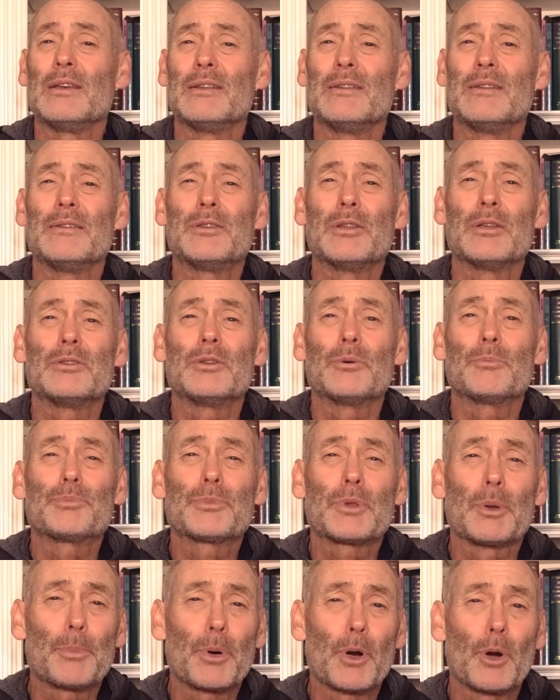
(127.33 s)
The,
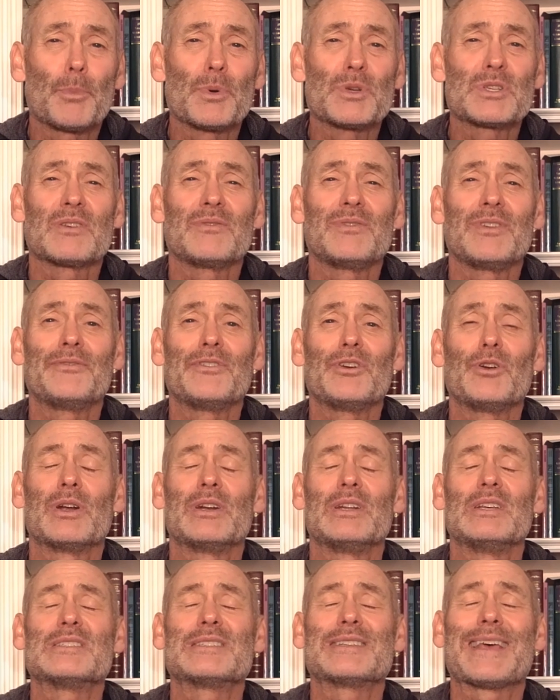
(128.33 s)
the, the purpose of Living
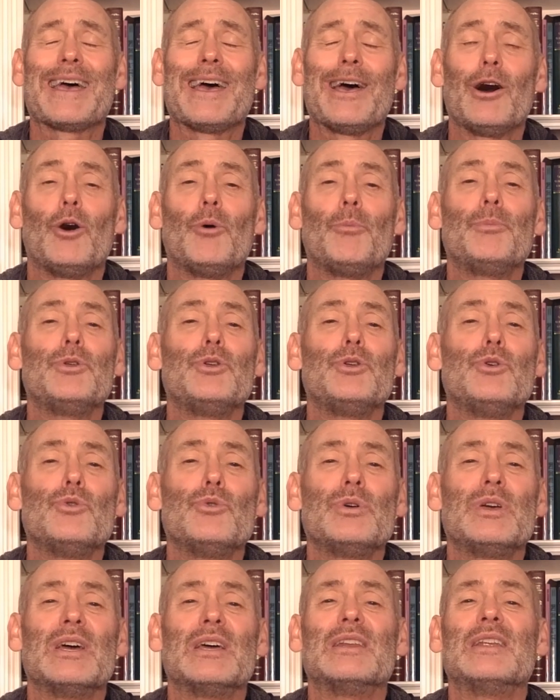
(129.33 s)
Grounded is to help
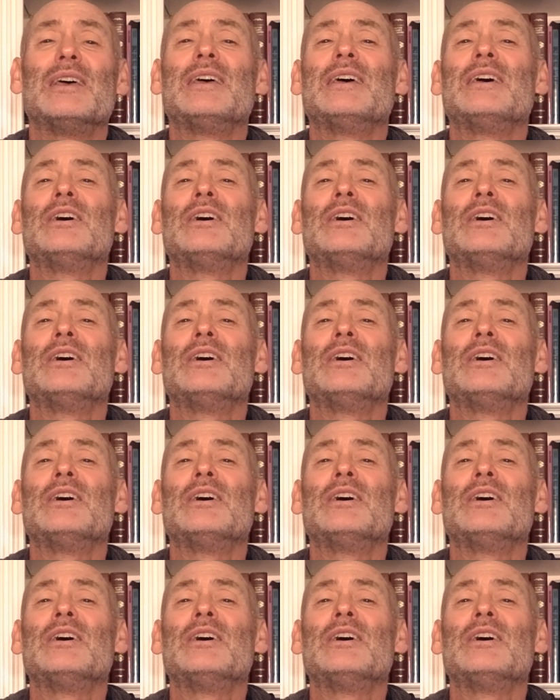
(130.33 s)
you get